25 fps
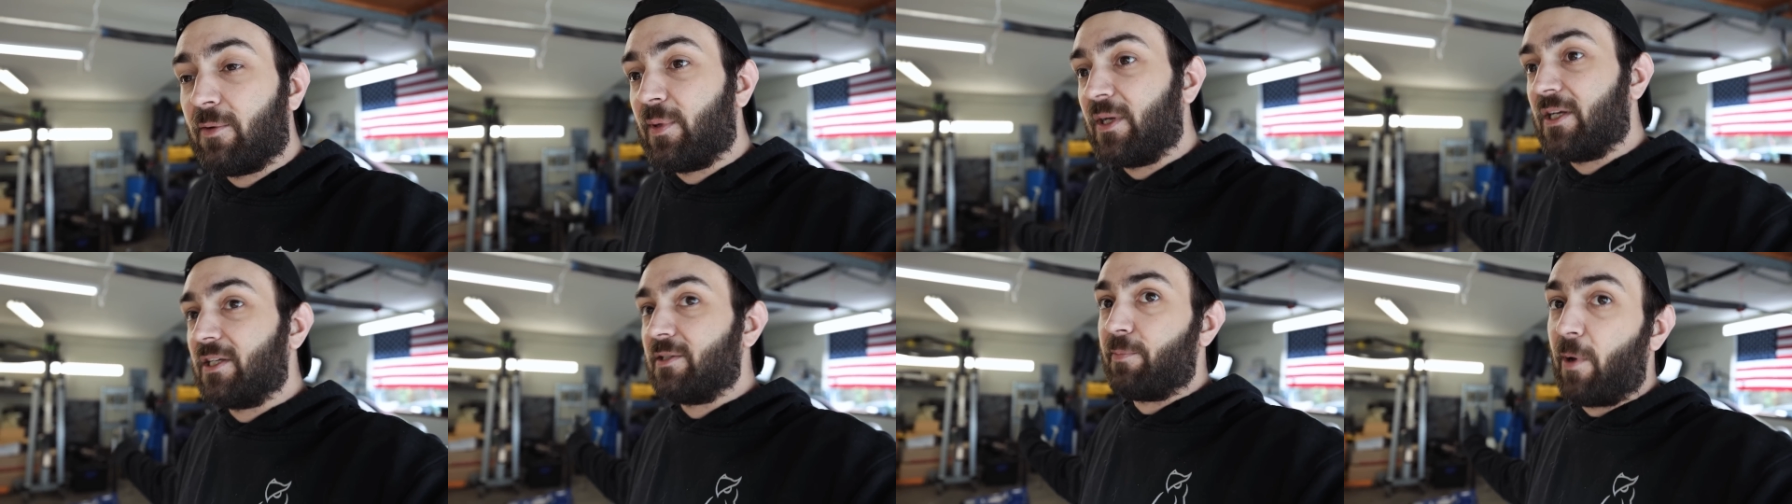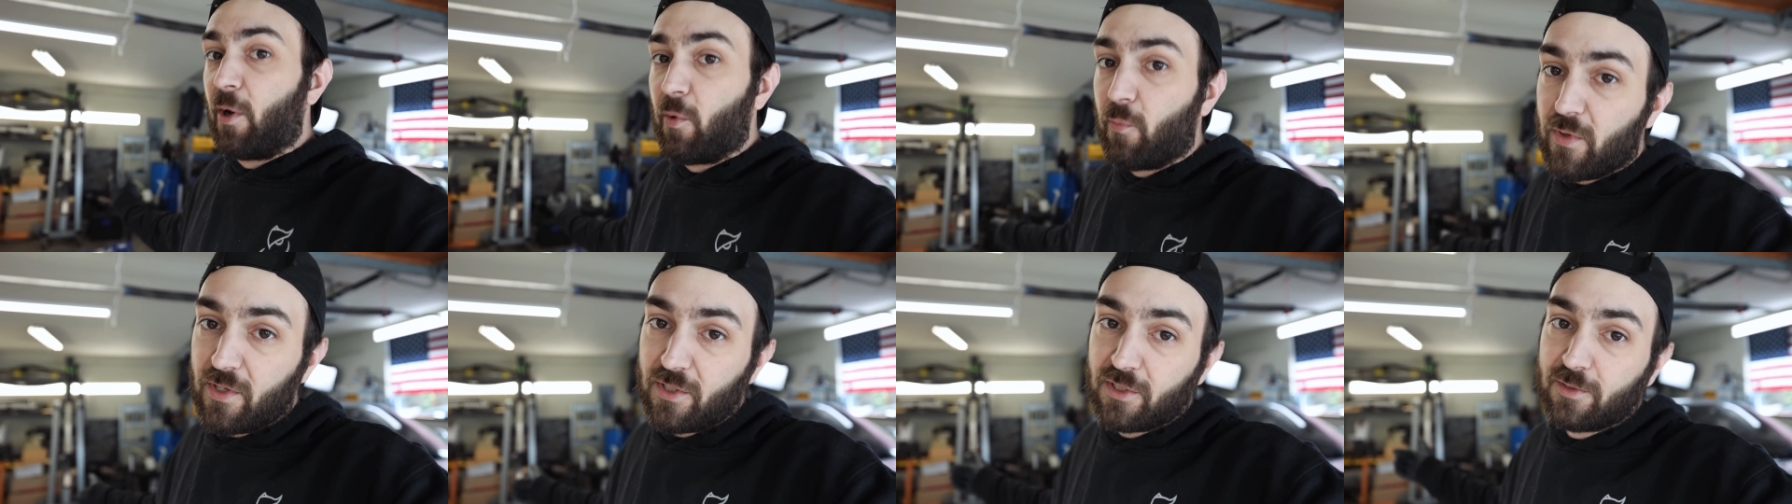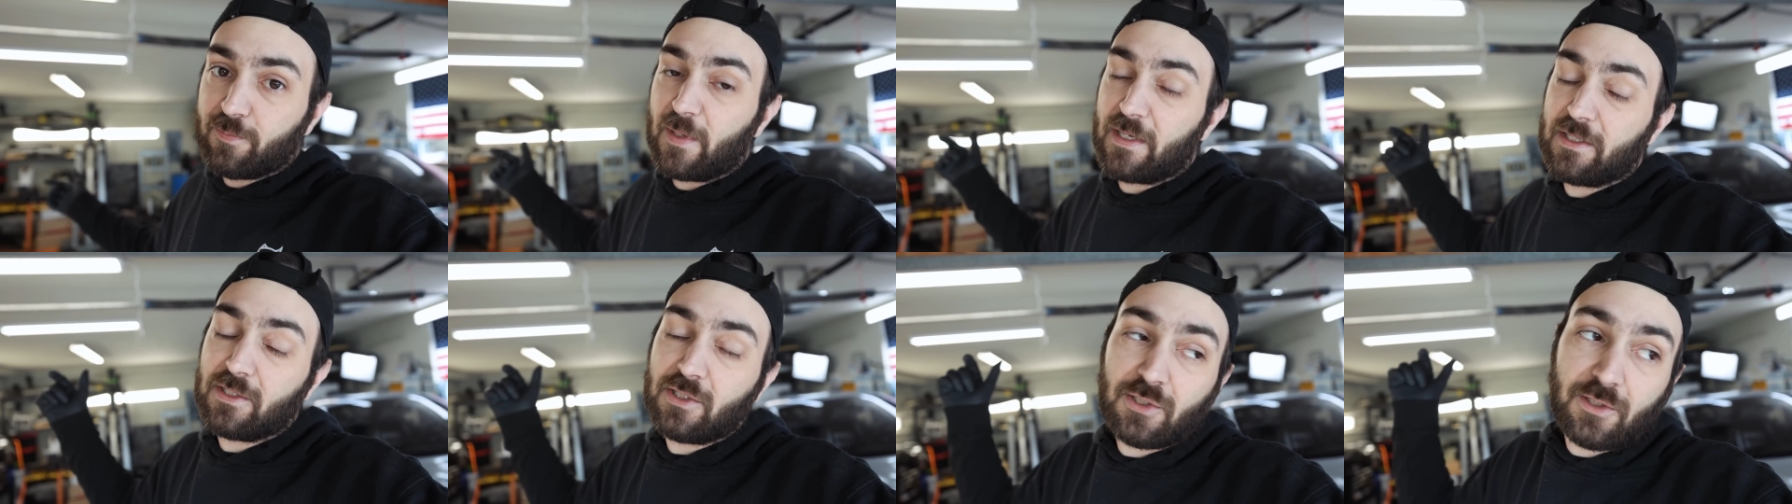because my wheel
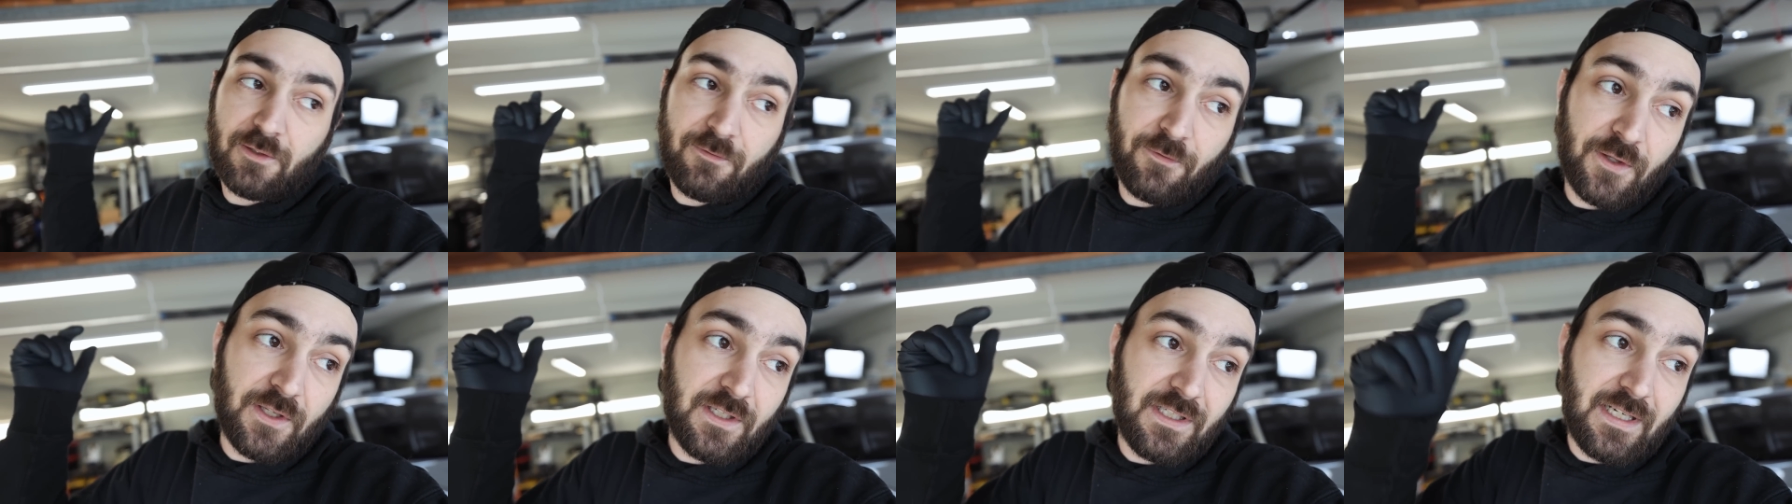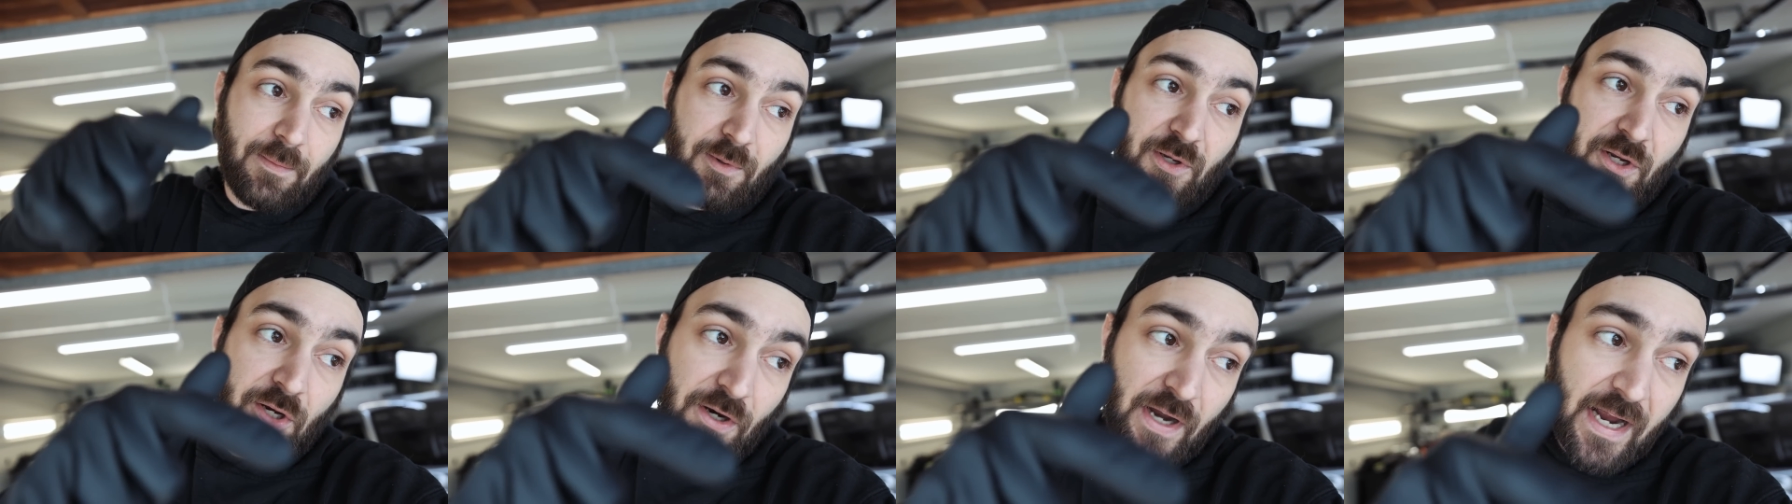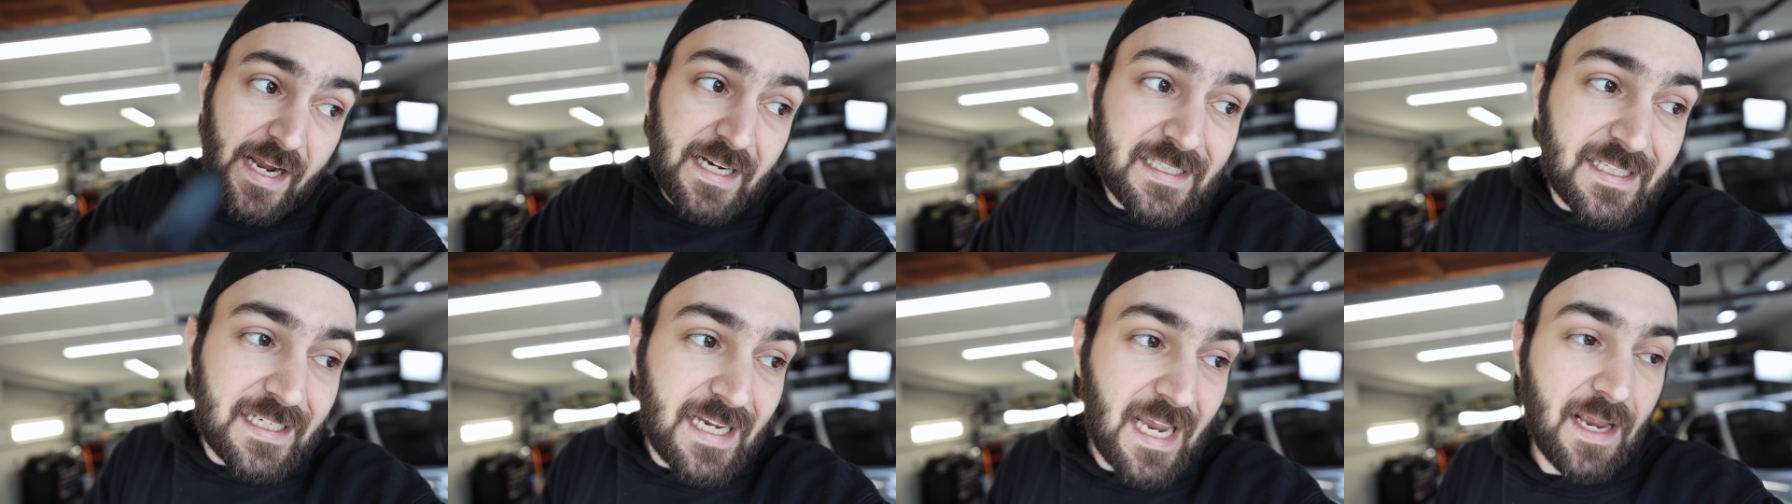spacers for the W R
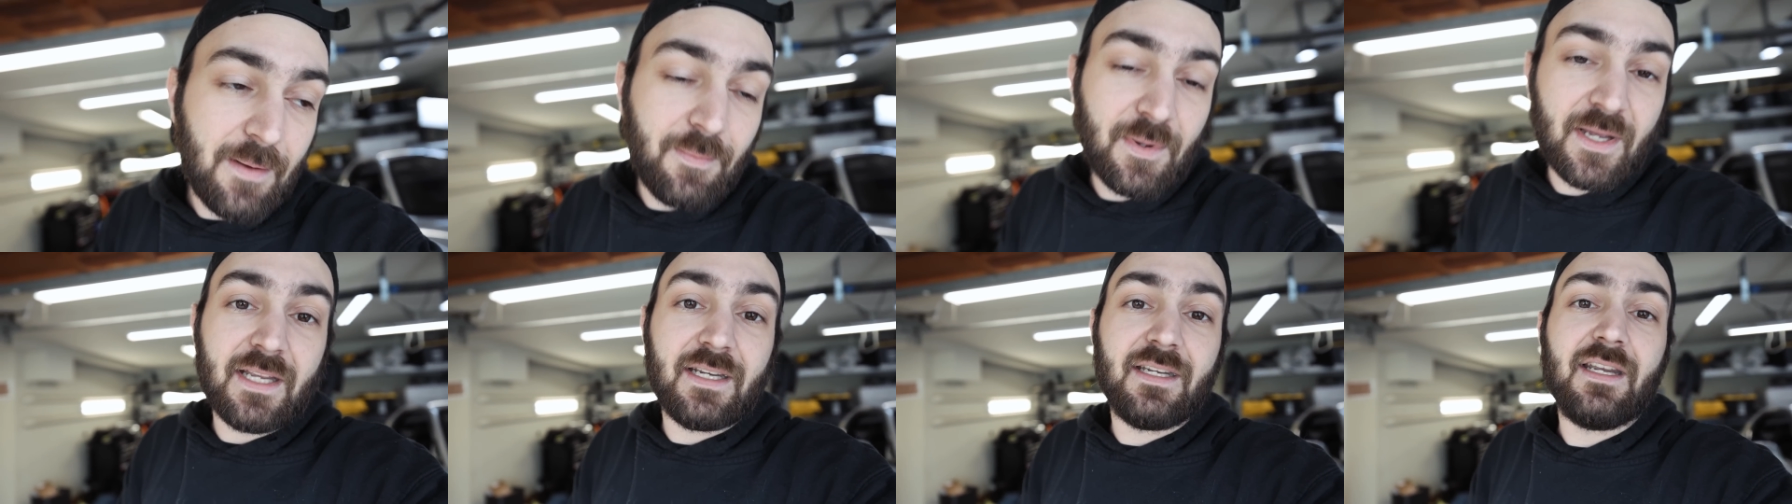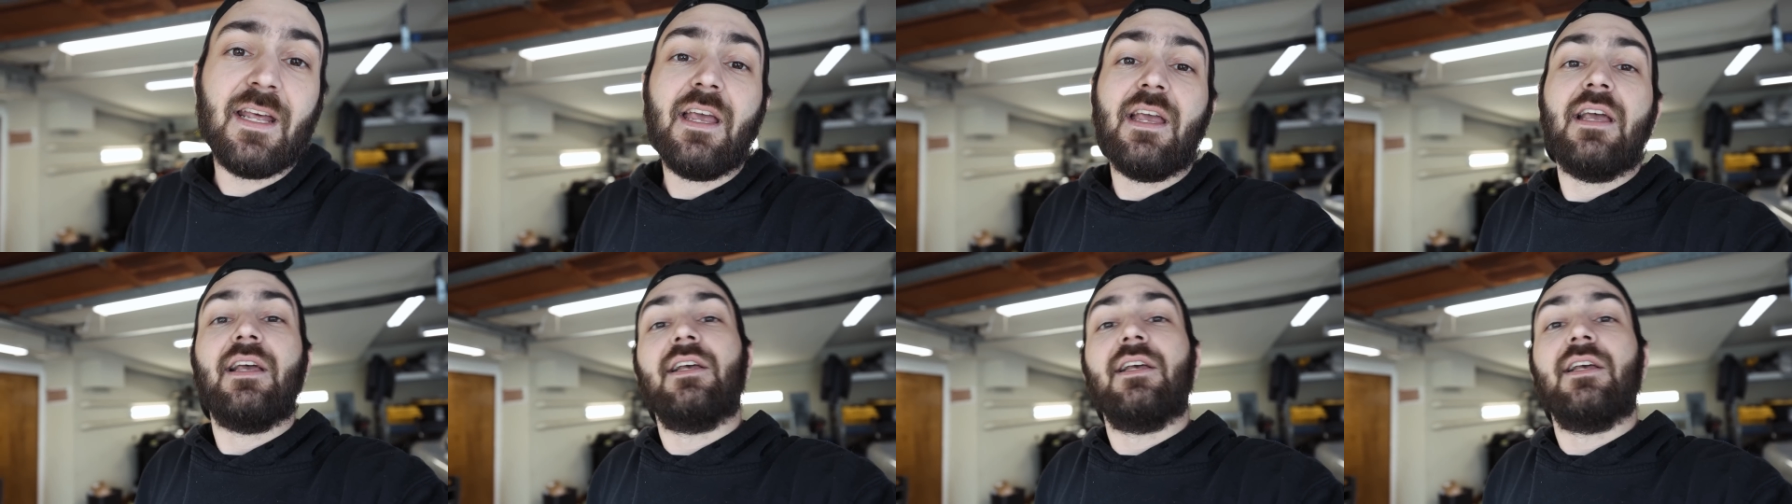X came in.